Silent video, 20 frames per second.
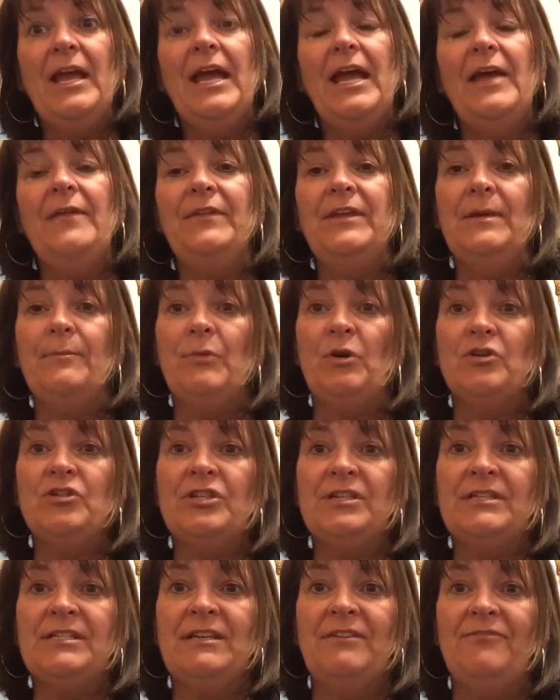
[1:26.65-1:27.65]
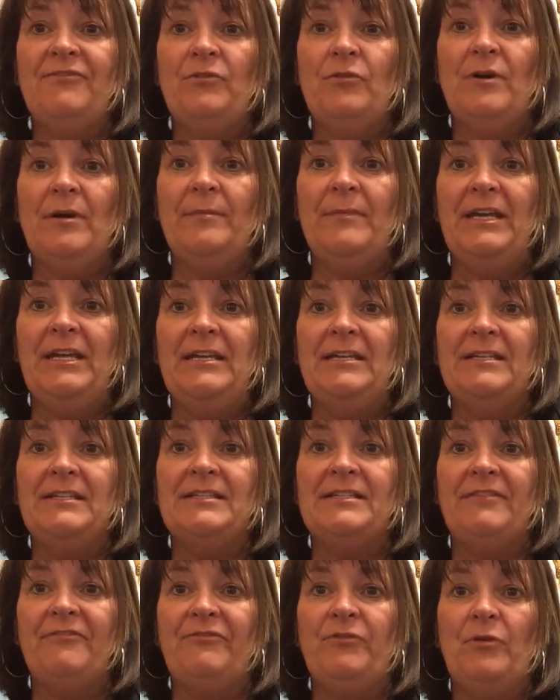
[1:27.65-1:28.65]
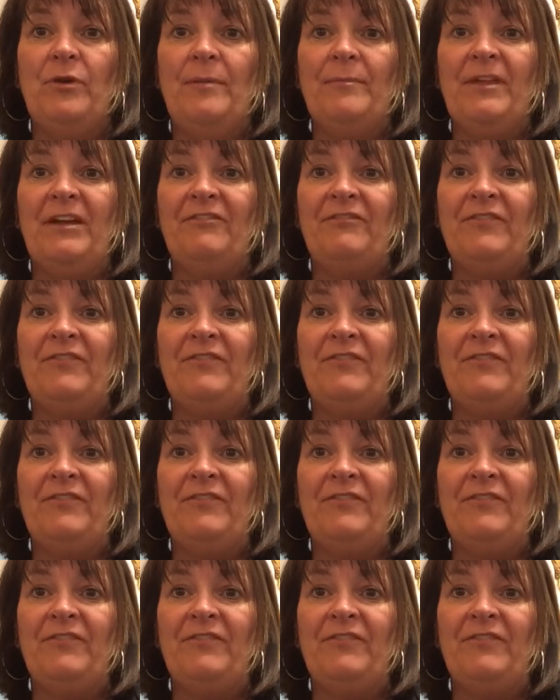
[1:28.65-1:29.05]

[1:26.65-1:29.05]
and the emergency form is the form that